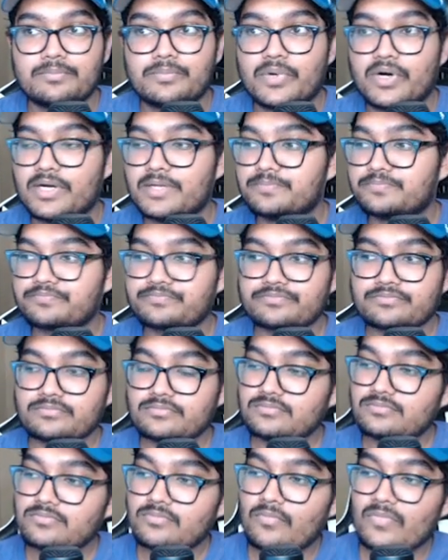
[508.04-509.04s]
But
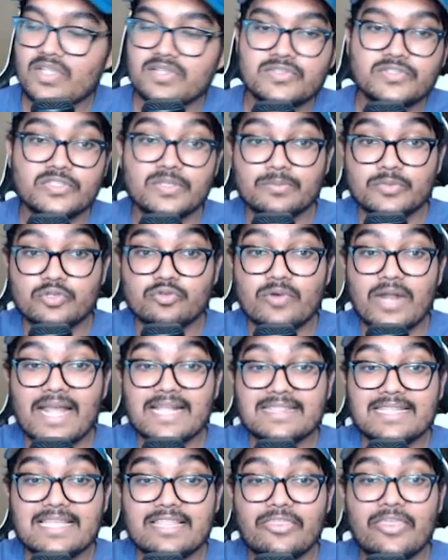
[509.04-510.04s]

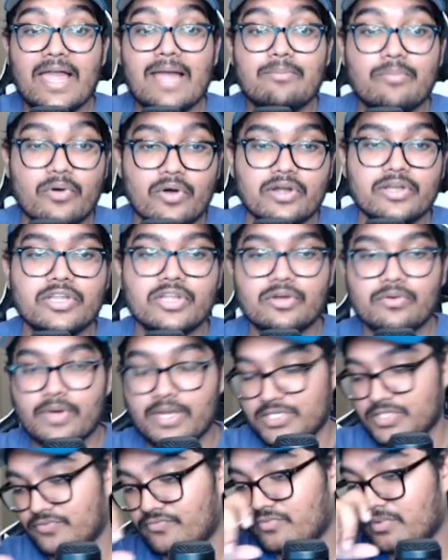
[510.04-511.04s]
subtracting that part of the
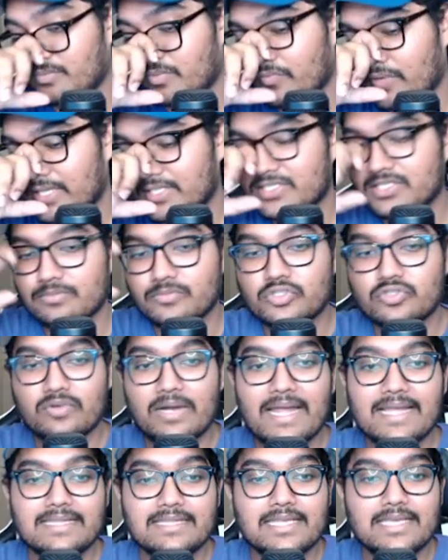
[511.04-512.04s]
equation from it, right?
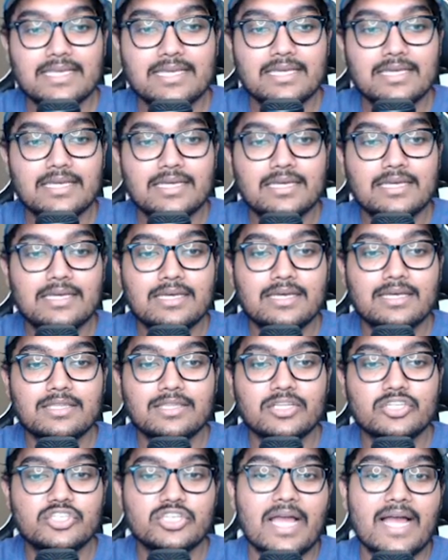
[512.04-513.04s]
Subtracting
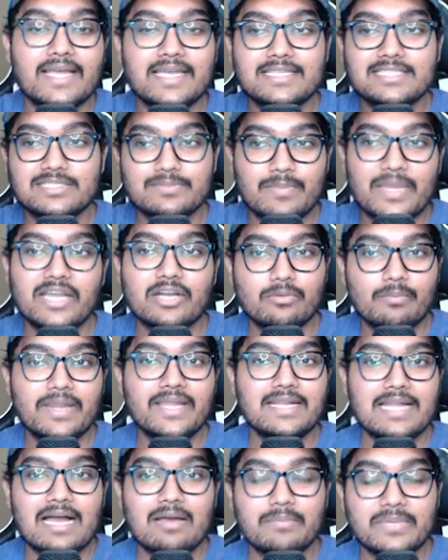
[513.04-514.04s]
the Giants may or
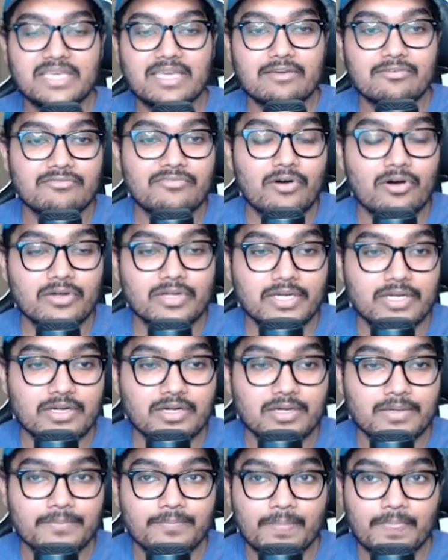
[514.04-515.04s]
may not be at fault
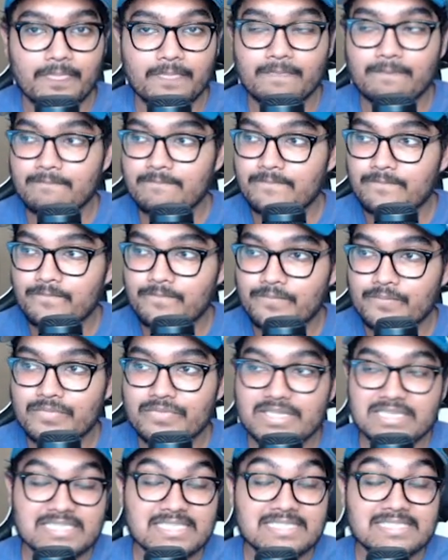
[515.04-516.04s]
here.
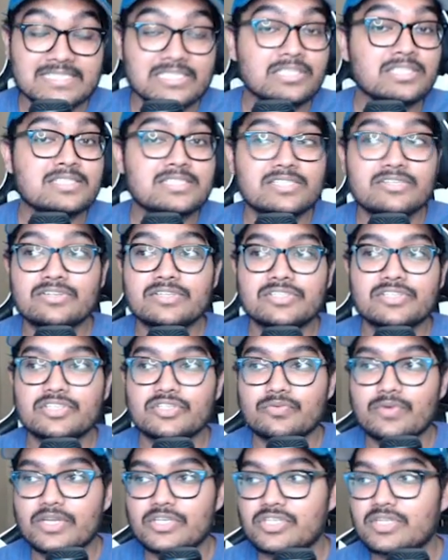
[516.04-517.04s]
This is still a serious
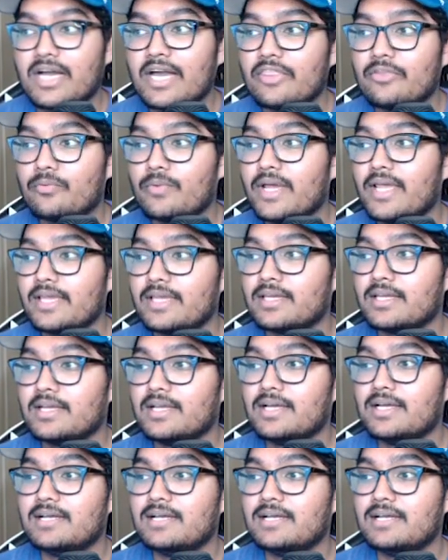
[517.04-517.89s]
situation either way.